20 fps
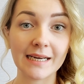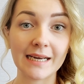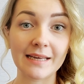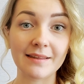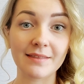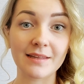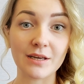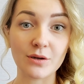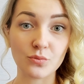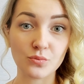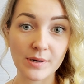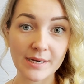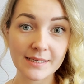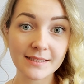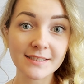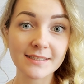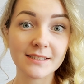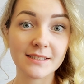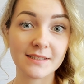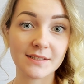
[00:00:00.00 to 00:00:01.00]
and the
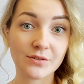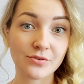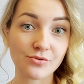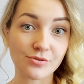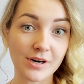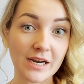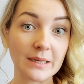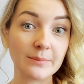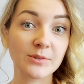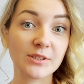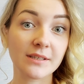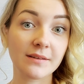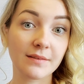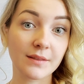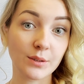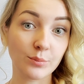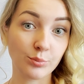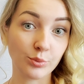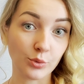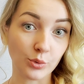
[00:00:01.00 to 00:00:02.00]
events described in
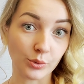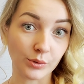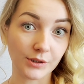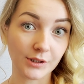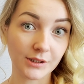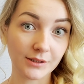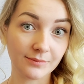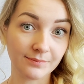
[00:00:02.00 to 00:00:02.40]
the book.